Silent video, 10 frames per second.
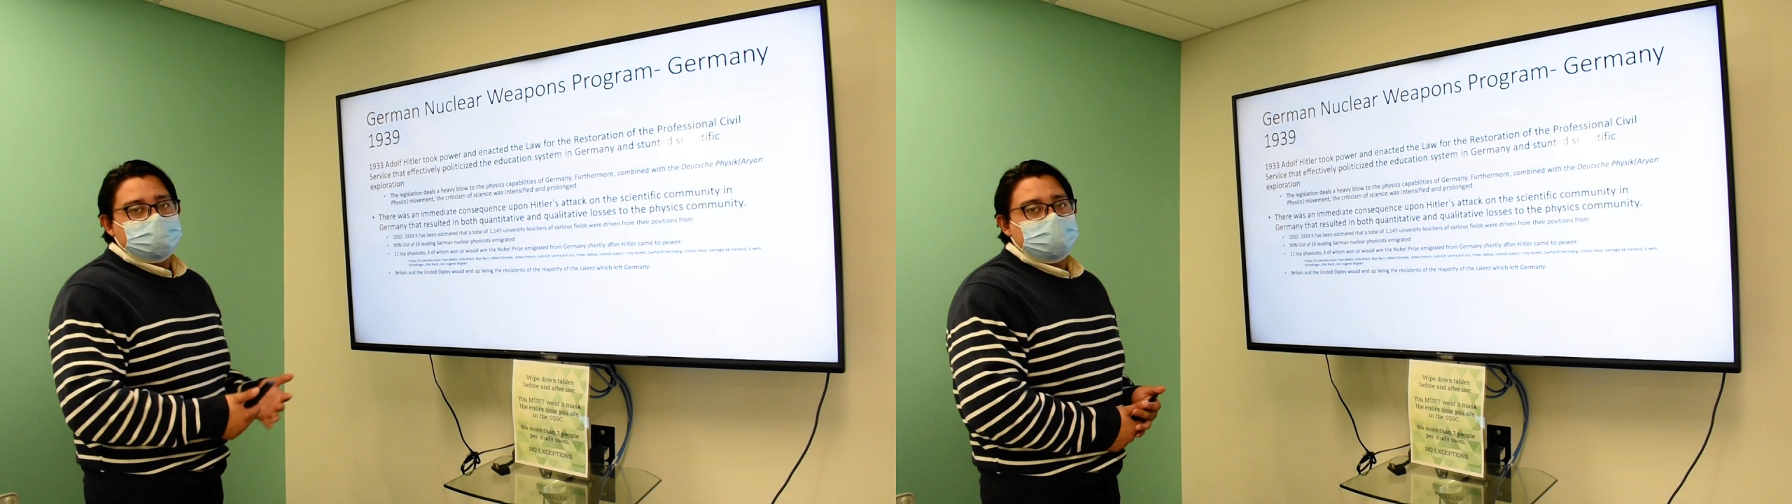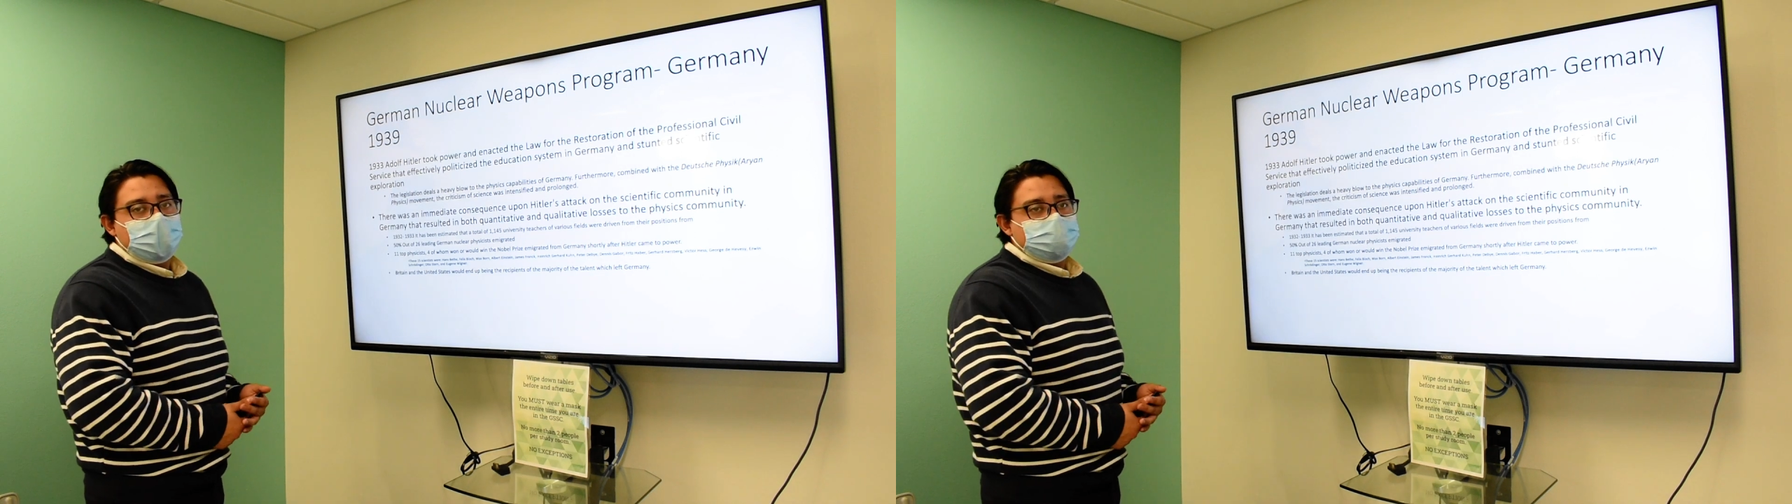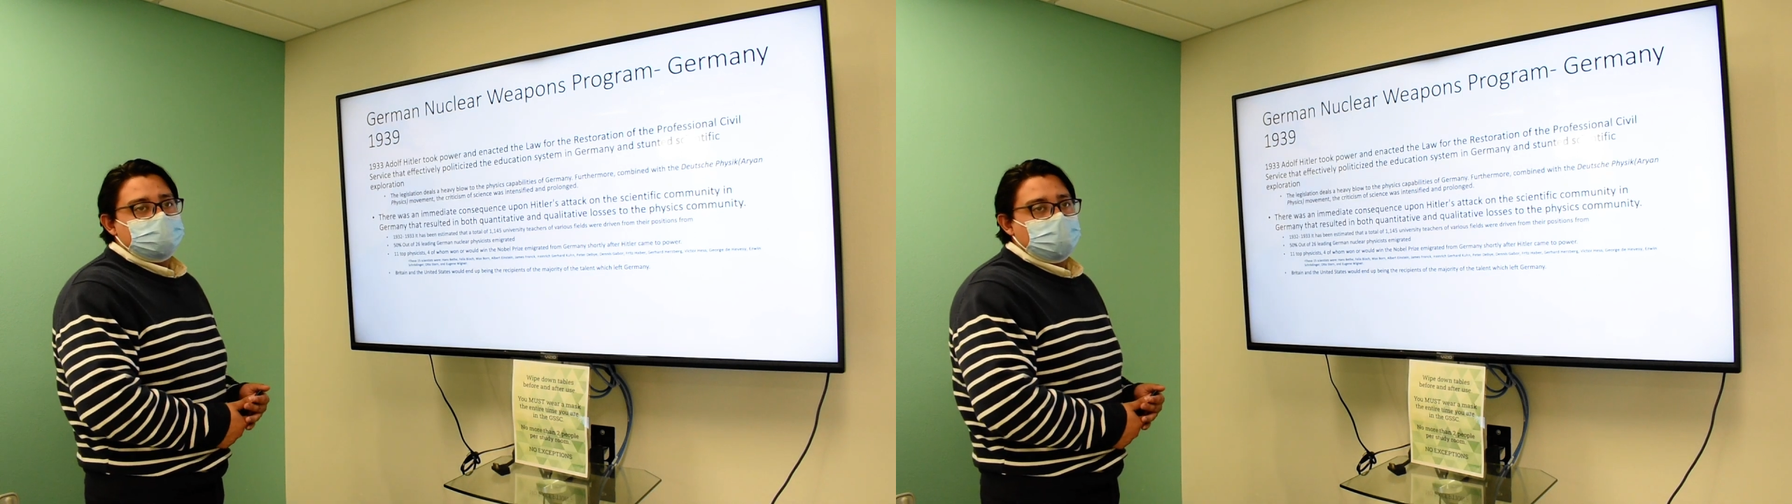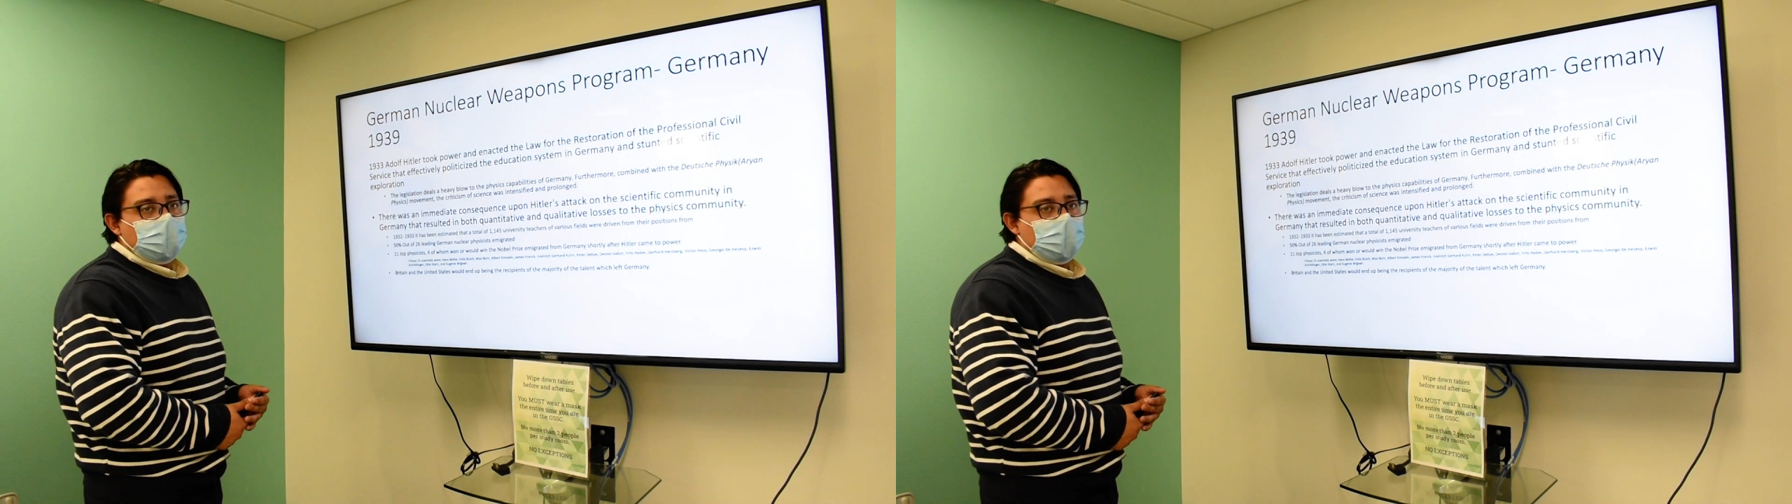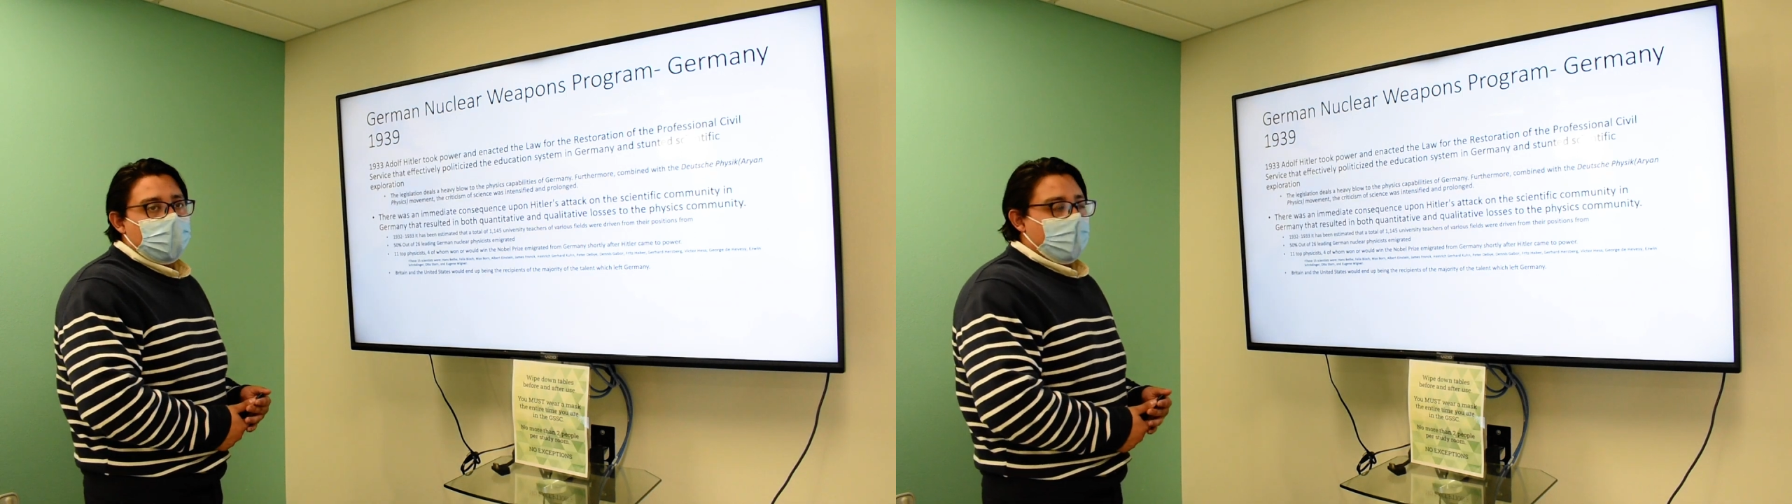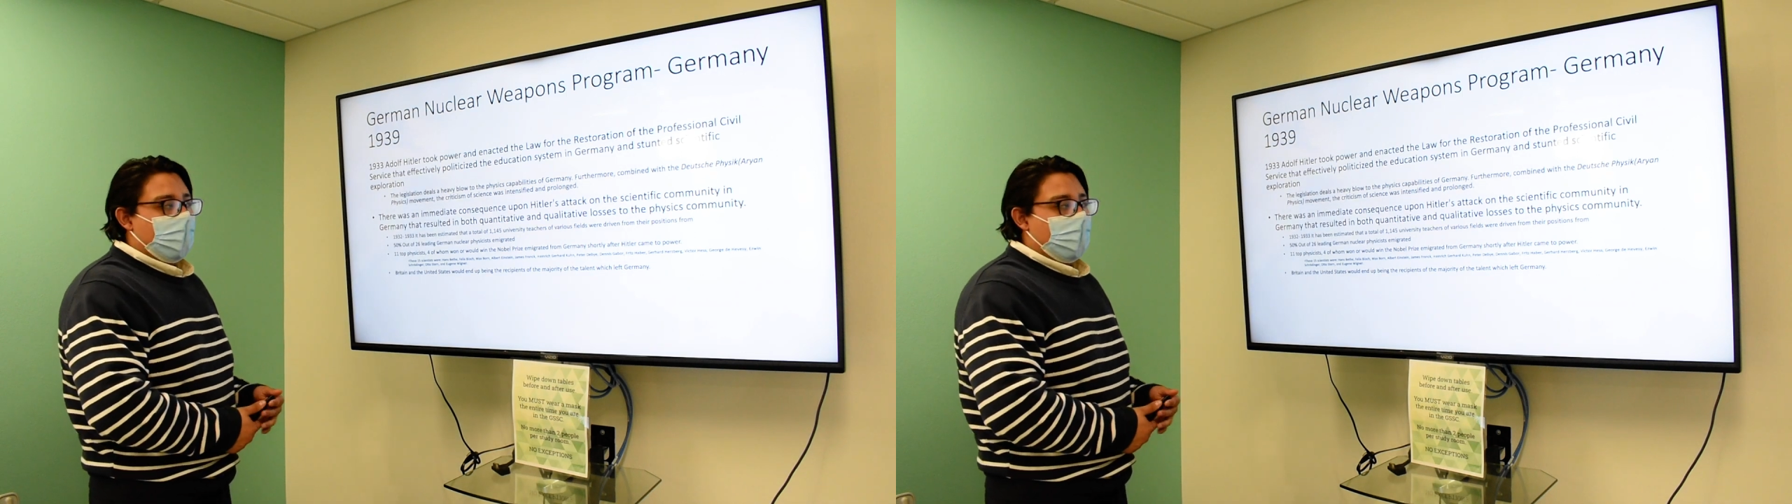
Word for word: and stuff, so